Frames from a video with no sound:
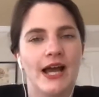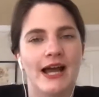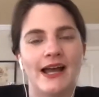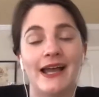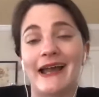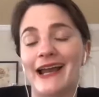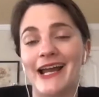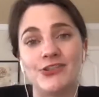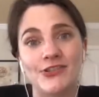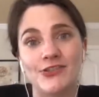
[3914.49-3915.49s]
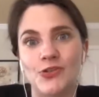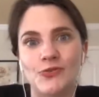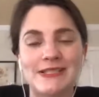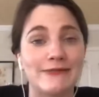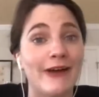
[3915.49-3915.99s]
Uh, and I just
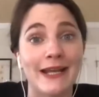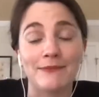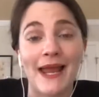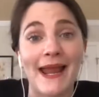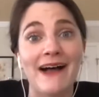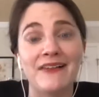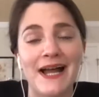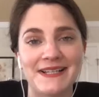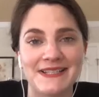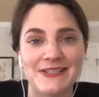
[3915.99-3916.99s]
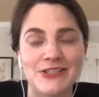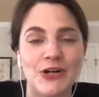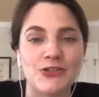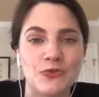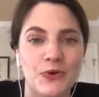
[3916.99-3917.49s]
choose to find my allies and
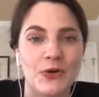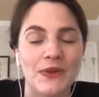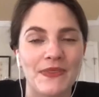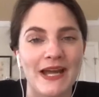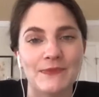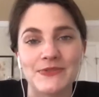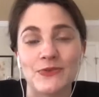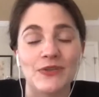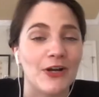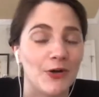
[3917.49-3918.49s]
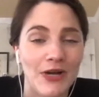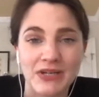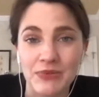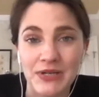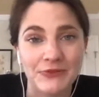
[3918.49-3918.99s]
start to work with them. So there are
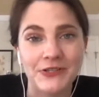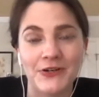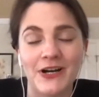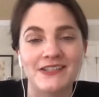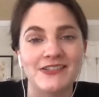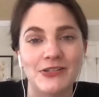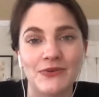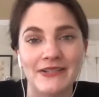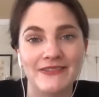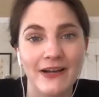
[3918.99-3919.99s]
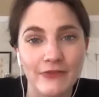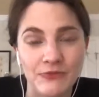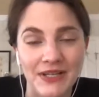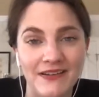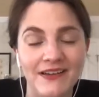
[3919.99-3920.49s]
great people across the US
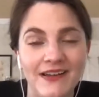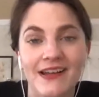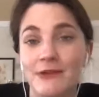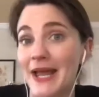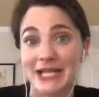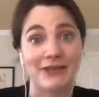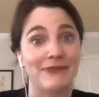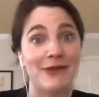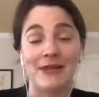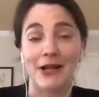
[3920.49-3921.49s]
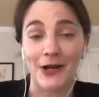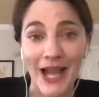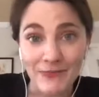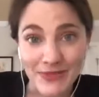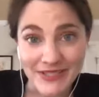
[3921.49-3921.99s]
government, many of them in our
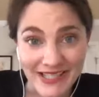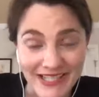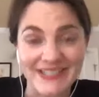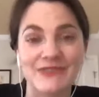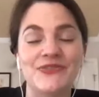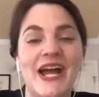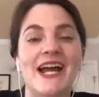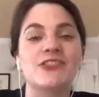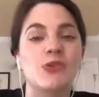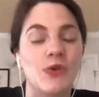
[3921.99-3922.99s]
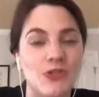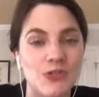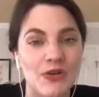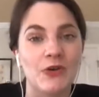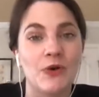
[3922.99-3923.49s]
embassies, in fact, who are
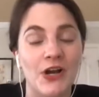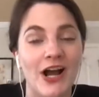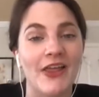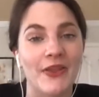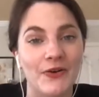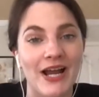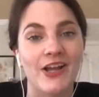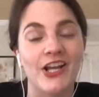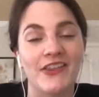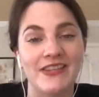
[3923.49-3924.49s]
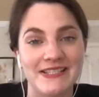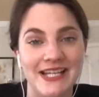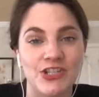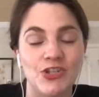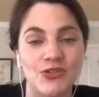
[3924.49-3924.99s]
doing work on the ground on these
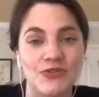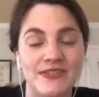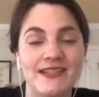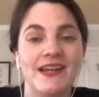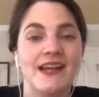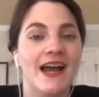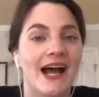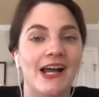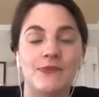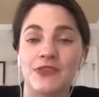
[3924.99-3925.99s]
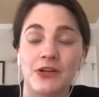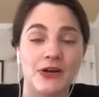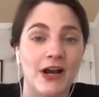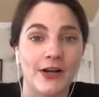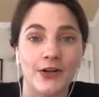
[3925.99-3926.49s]
issues. Um, there
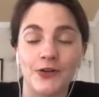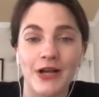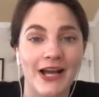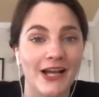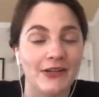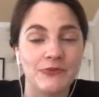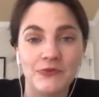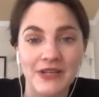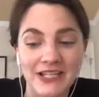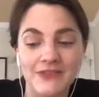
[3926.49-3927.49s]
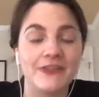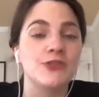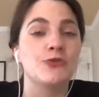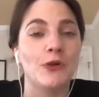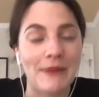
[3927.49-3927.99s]
are uh,
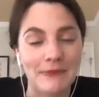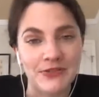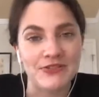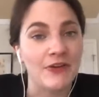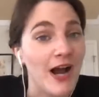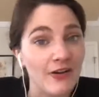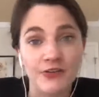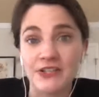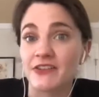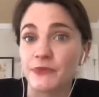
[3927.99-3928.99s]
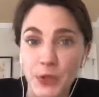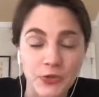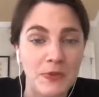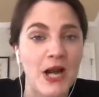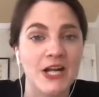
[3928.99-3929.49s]
individual members of Congress of
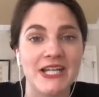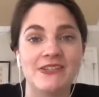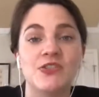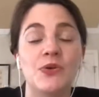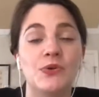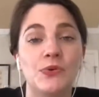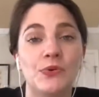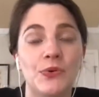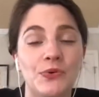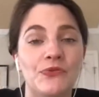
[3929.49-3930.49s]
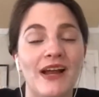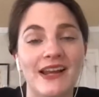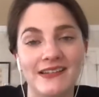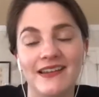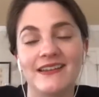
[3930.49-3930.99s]
both parties who who
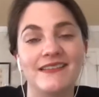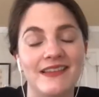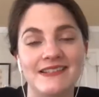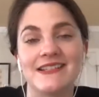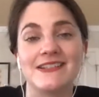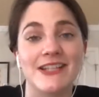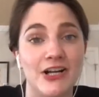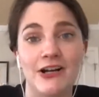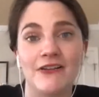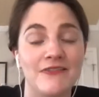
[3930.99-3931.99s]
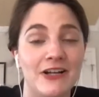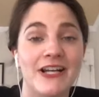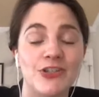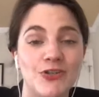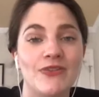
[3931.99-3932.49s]
find that this is their their
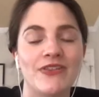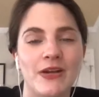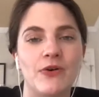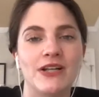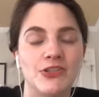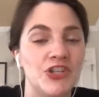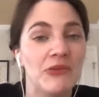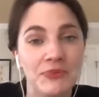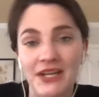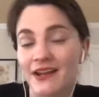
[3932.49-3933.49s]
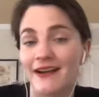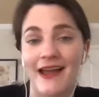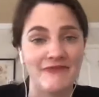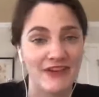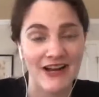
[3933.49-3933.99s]
issue that they want to champion, and
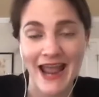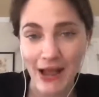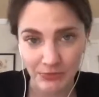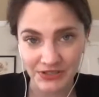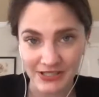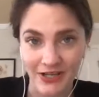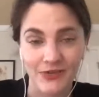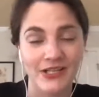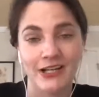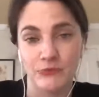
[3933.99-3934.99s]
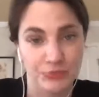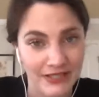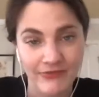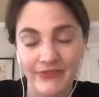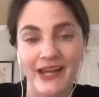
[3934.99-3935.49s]
I very happily go in and
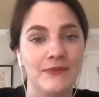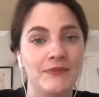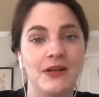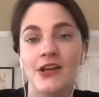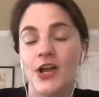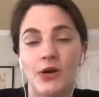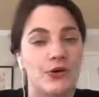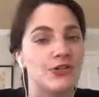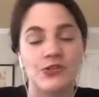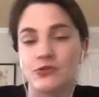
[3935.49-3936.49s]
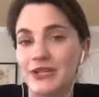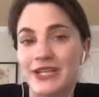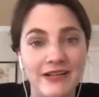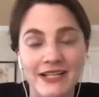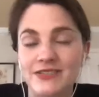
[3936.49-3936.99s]
brief them or do
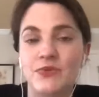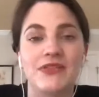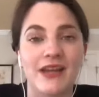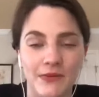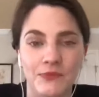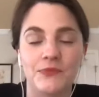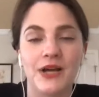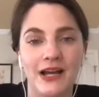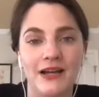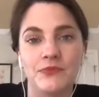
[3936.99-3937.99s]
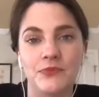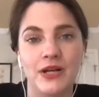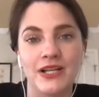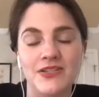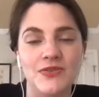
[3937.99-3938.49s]
hearings with them um,
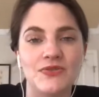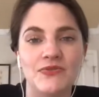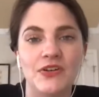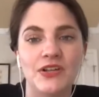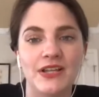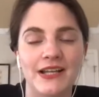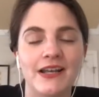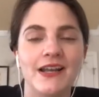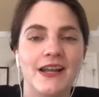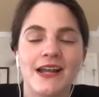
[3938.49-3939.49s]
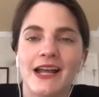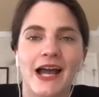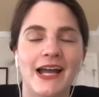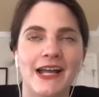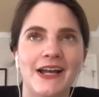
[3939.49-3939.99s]
when it's useful. And
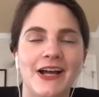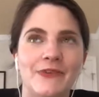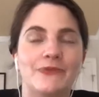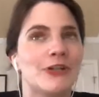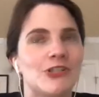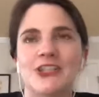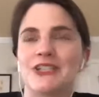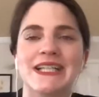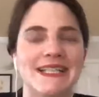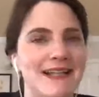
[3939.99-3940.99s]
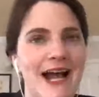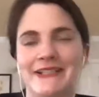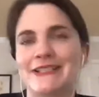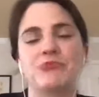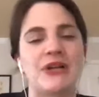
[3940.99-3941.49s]
uh, unfortunately, it's not
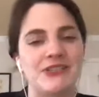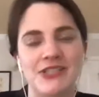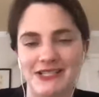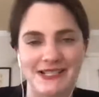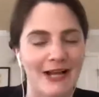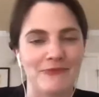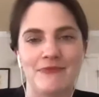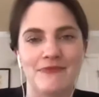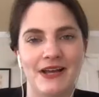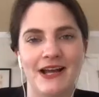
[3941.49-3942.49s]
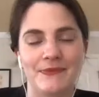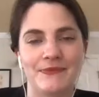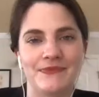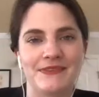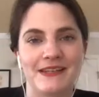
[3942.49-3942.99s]
a sprint; it's not a
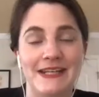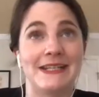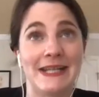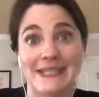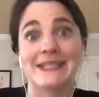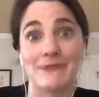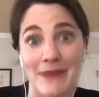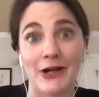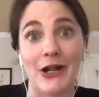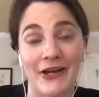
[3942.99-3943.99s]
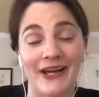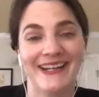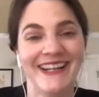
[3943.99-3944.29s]
um, it, it is a marathon.